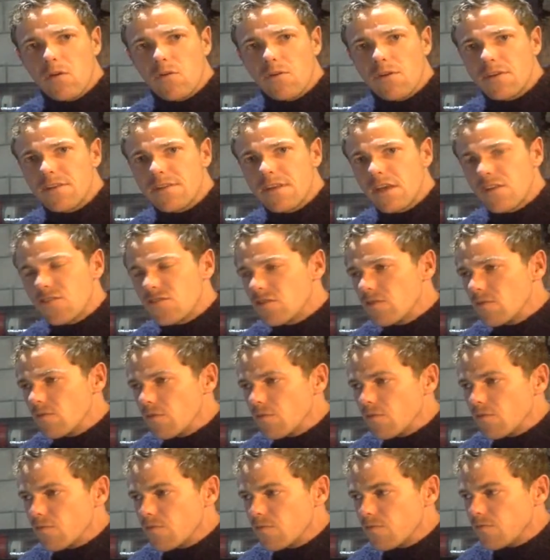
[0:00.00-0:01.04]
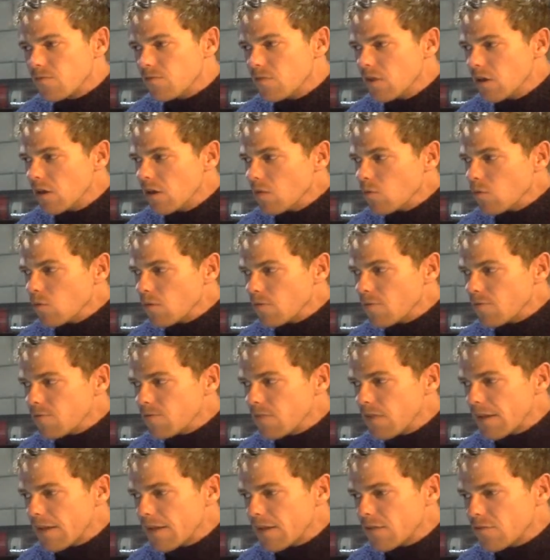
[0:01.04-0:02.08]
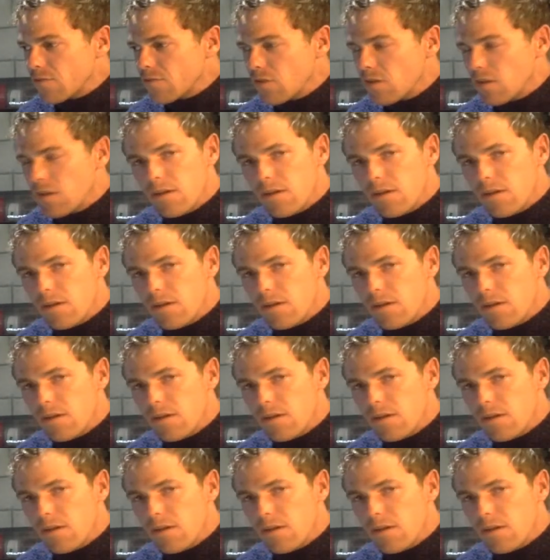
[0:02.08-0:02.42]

orientation with a flight controller.